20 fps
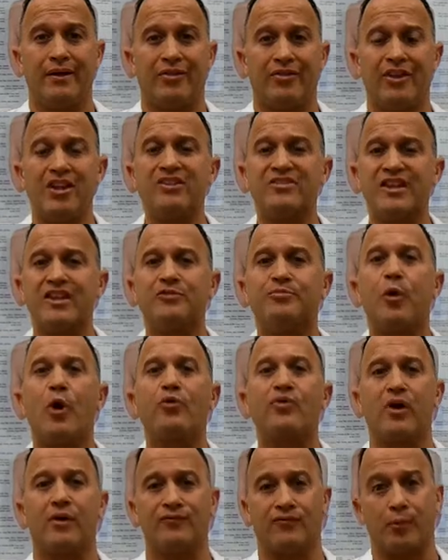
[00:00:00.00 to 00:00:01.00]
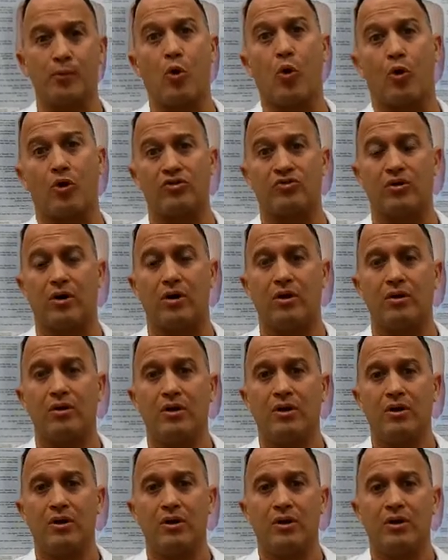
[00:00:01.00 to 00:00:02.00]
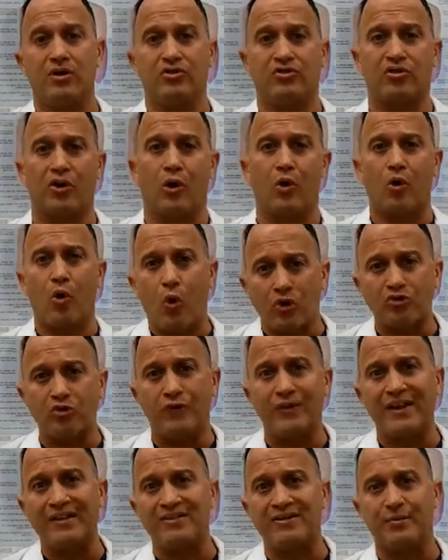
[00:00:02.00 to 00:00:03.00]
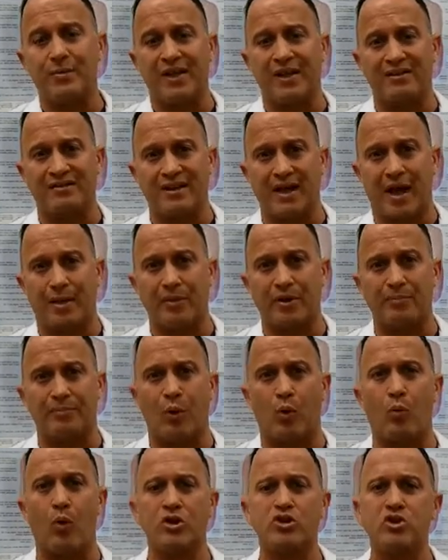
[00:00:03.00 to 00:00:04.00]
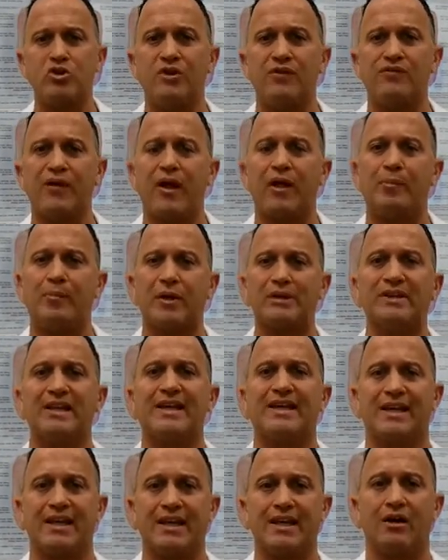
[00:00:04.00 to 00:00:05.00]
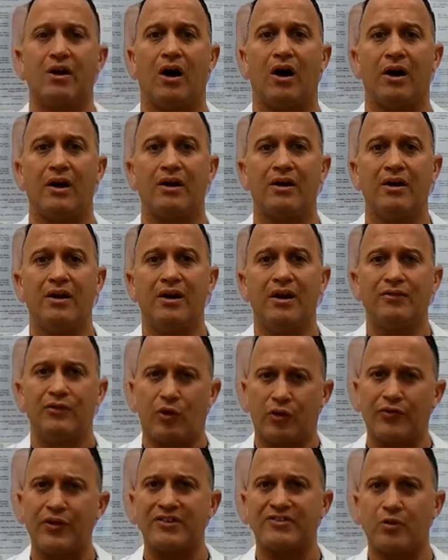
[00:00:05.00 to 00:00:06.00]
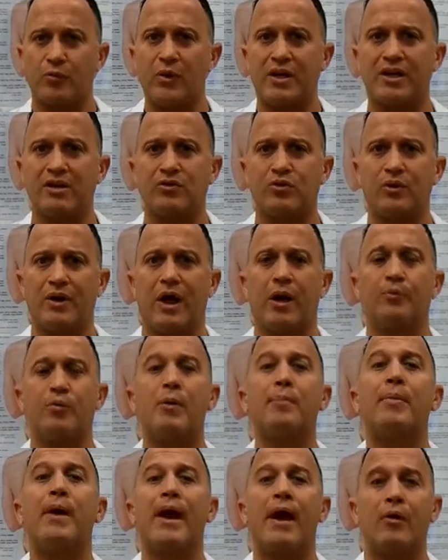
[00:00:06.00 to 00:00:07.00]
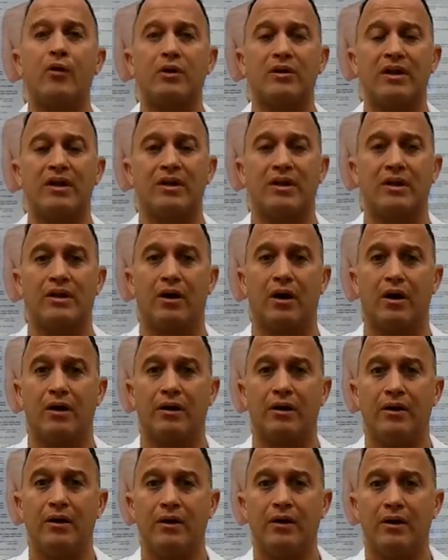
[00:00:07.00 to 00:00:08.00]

These things both come from cortisol. So cortisol needs to be examined. But once you develop a leaky gut, there are things that we can do to help repair a leaky gut.